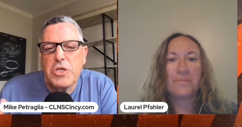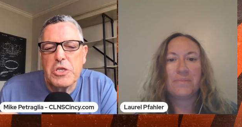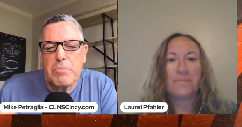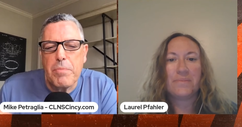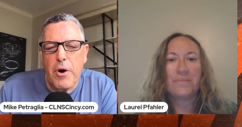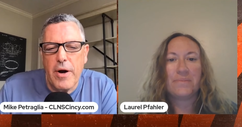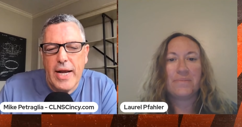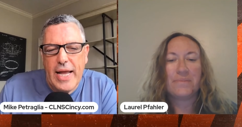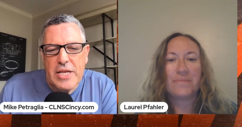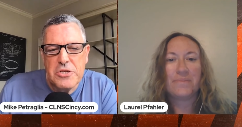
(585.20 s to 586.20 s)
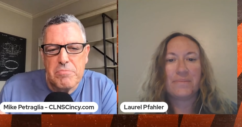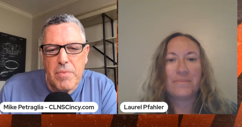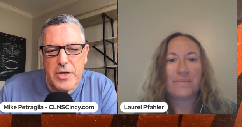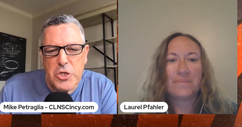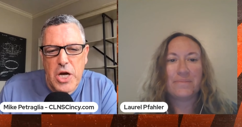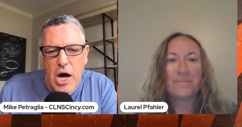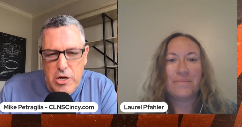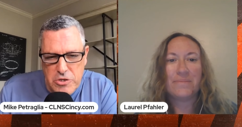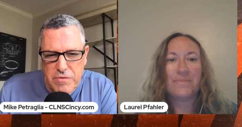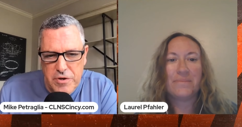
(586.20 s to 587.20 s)
Speaker 1: spark as much
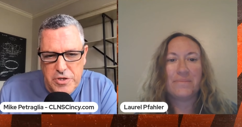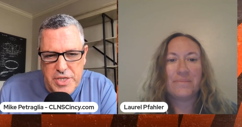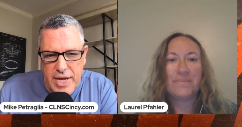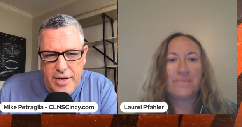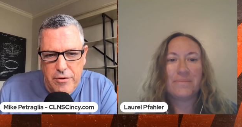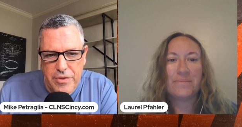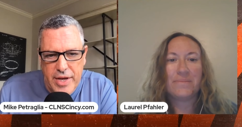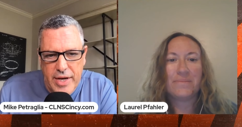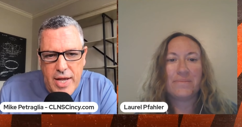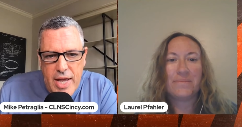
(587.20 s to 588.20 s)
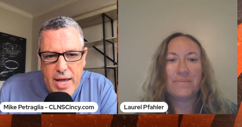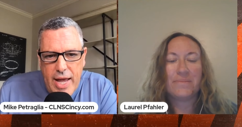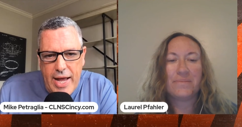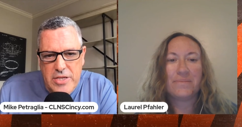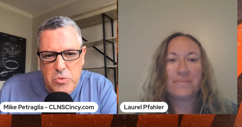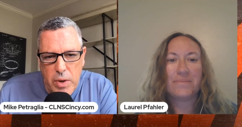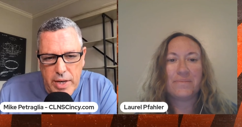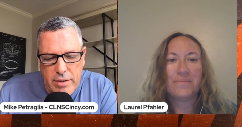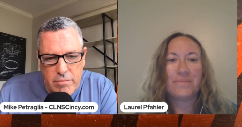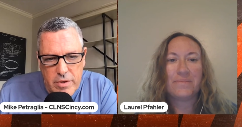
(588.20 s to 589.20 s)
controversy, I don't think, as
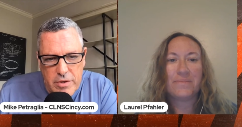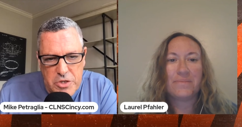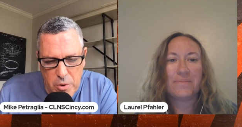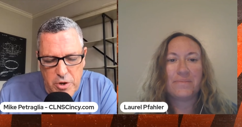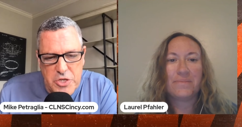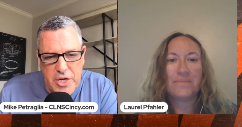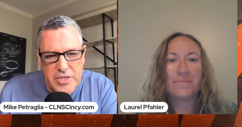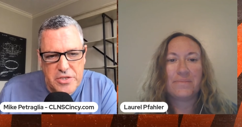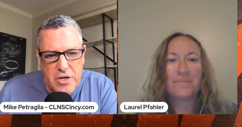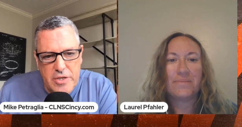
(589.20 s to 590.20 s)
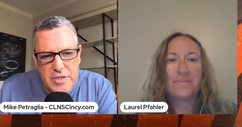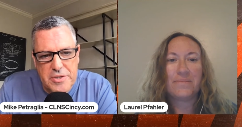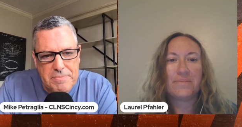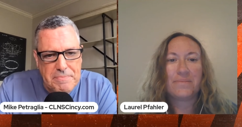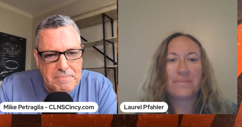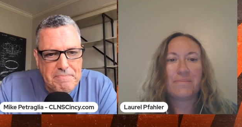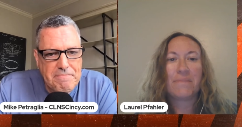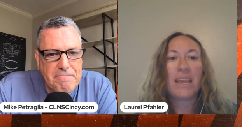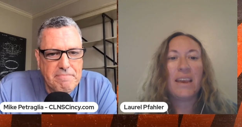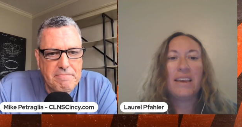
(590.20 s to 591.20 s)
when Ja'Marr Chase talks.
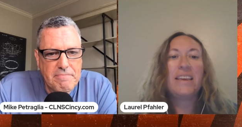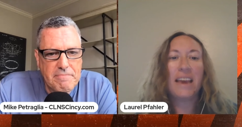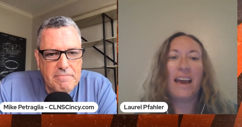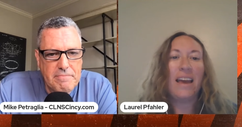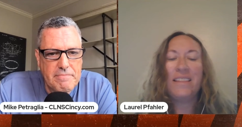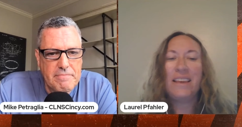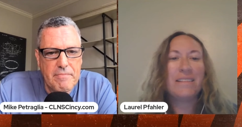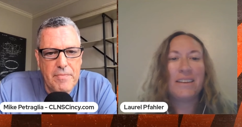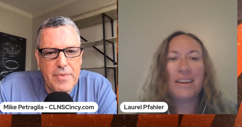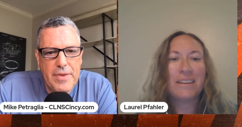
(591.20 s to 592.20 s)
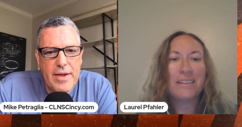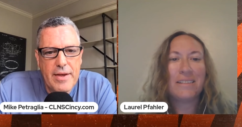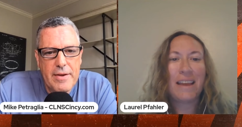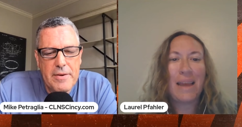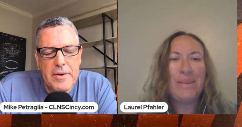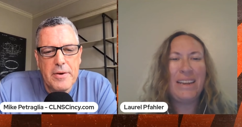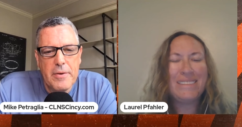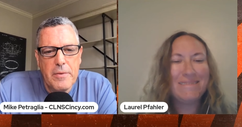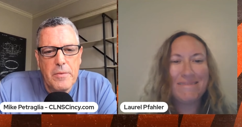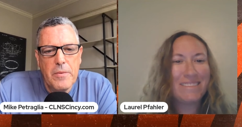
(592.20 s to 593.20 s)
Speaker 2: Yeah, I think they're. I
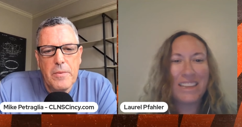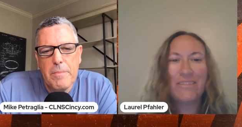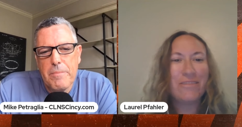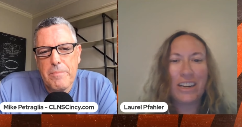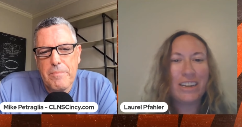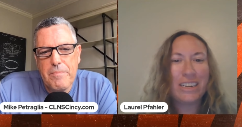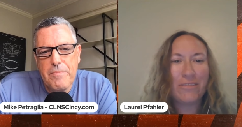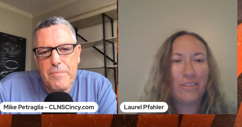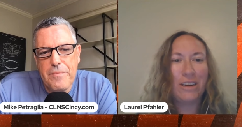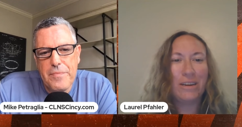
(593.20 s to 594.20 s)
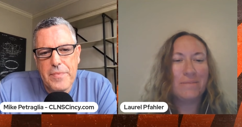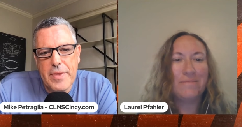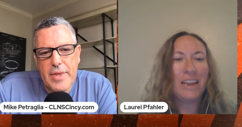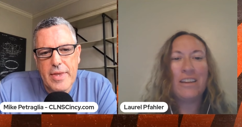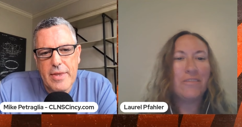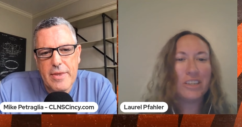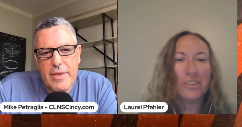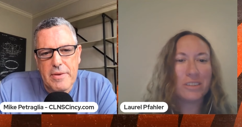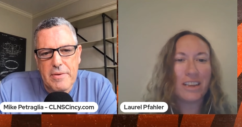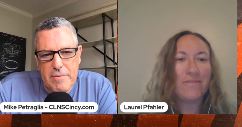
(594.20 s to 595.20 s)
mean, they're very different
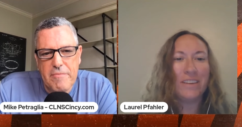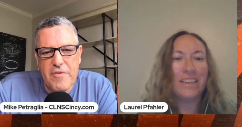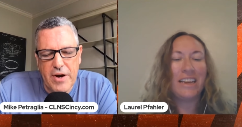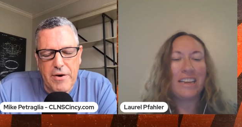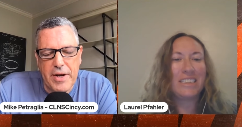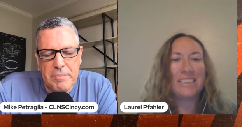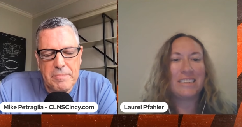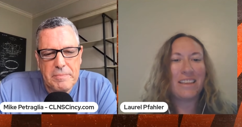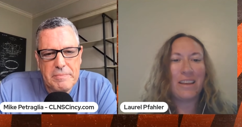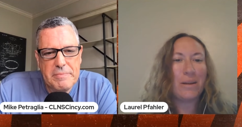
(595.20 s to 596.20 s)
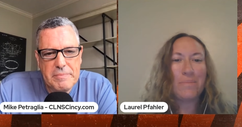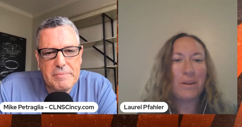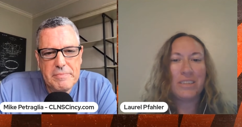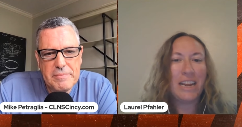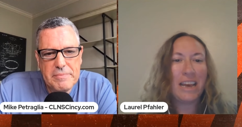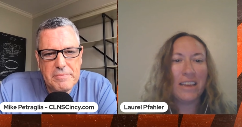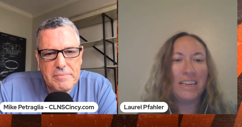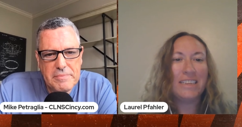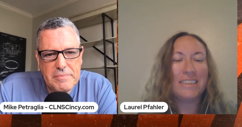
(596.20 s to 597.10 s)
individuals. I feel like in their personalities,